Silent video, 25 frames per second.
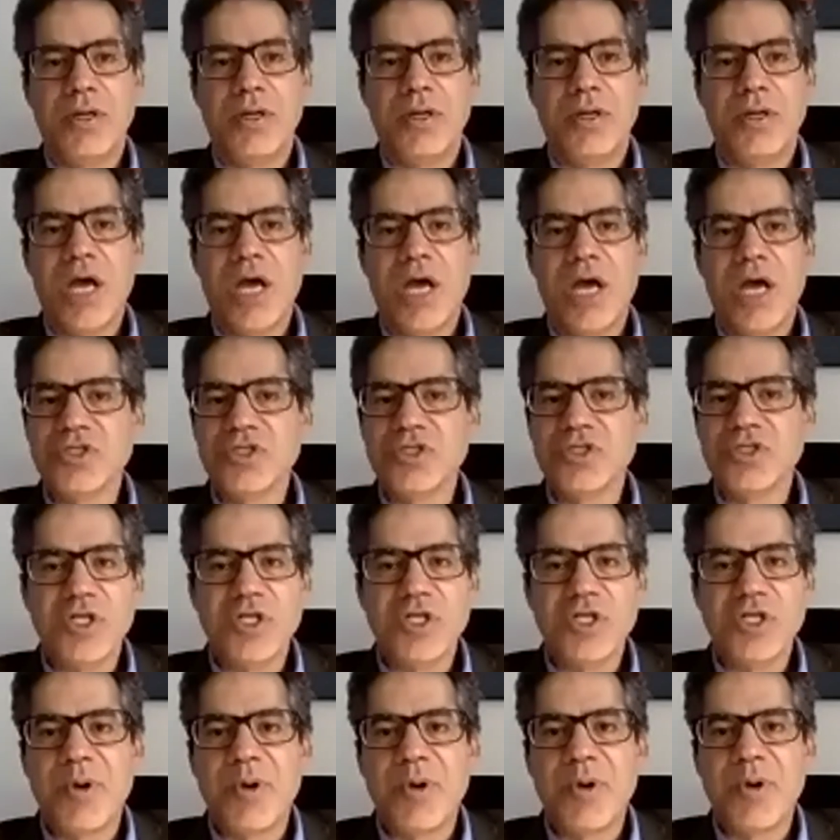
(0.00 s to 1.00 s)
Amazon is
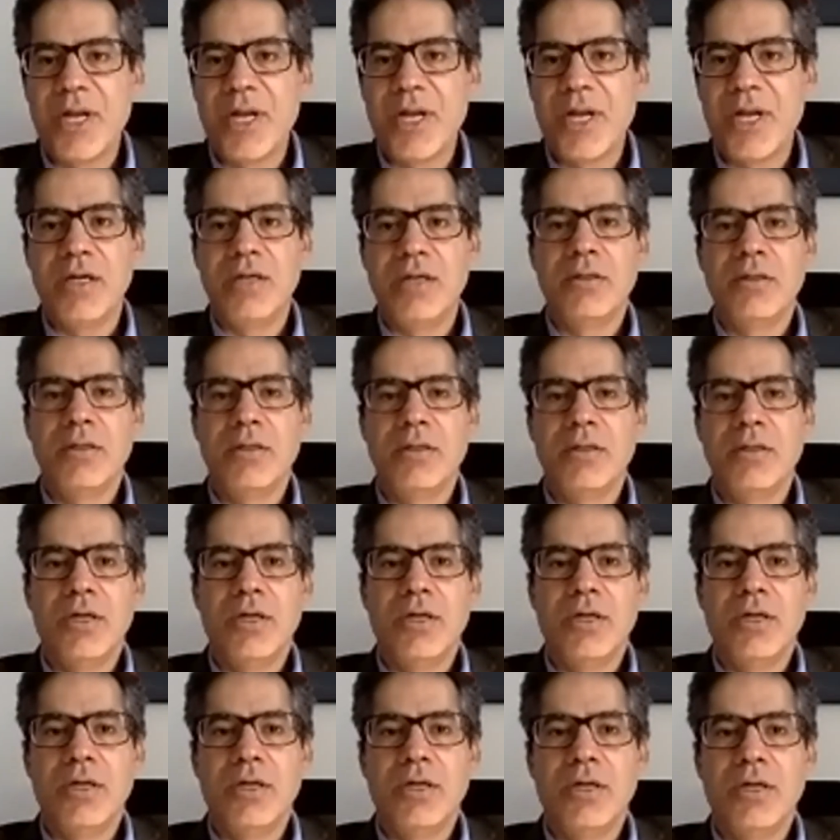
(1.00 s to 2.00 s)
prepared
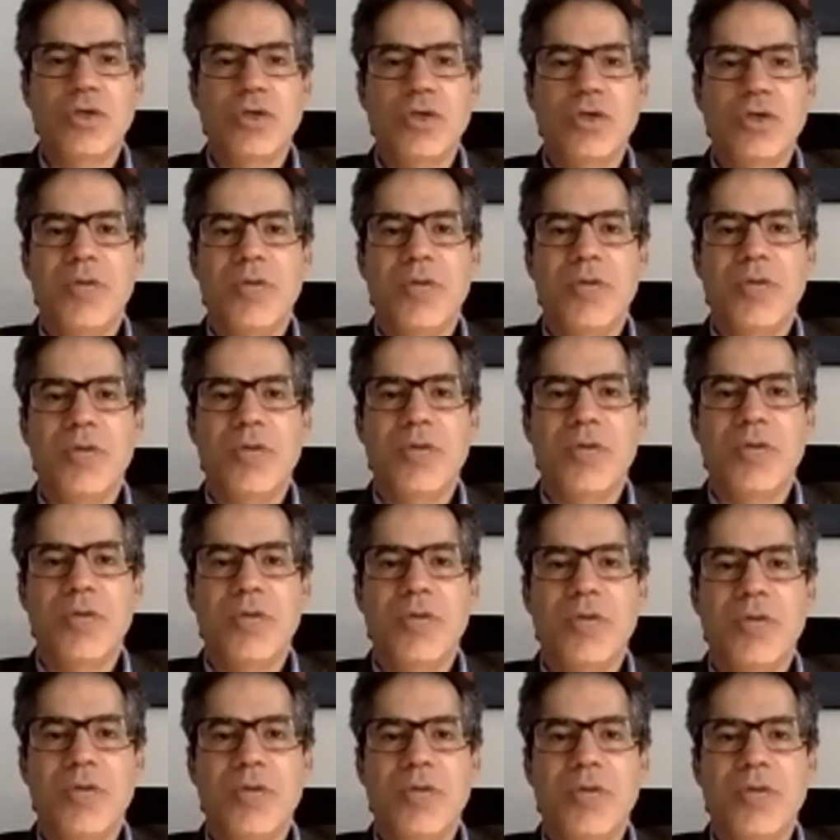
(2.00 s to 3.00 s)
not to make a
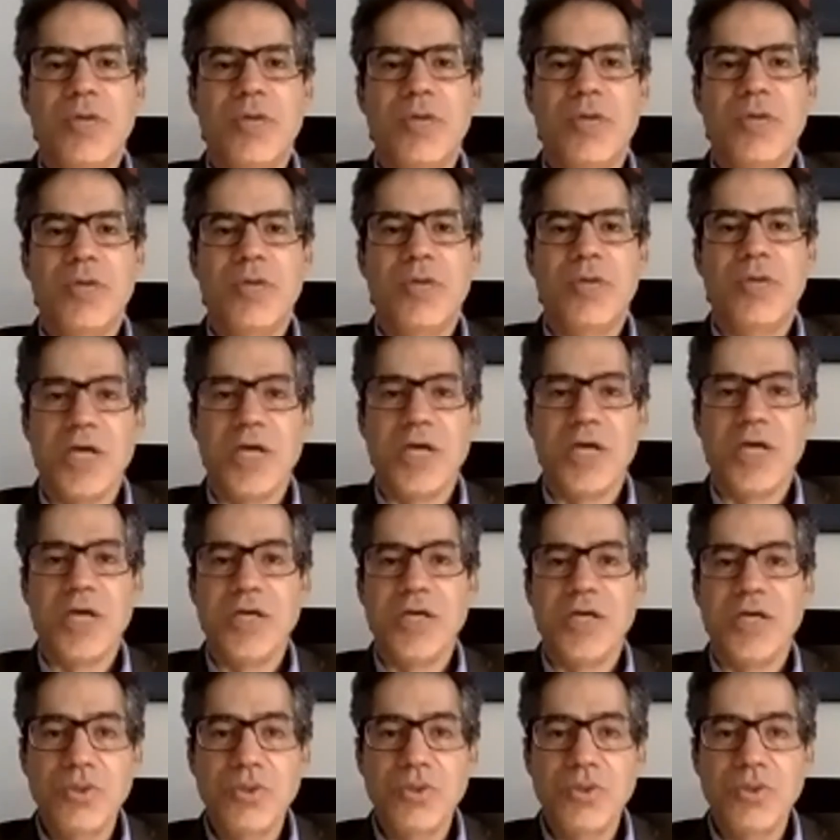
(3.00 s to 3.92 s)
profit. Are you?